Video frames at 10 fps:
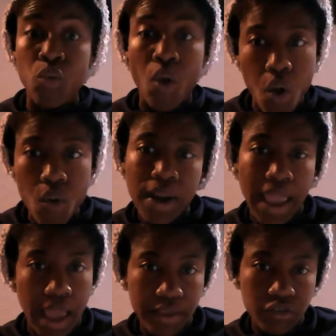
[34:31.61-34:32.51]

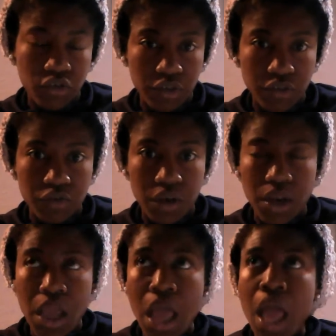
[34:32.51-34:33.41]
grown-ass
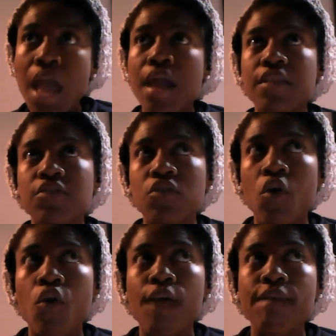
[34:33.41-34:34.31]
children. And
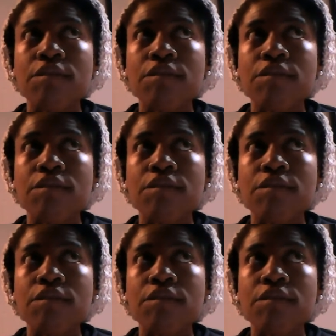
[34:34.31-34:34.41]
so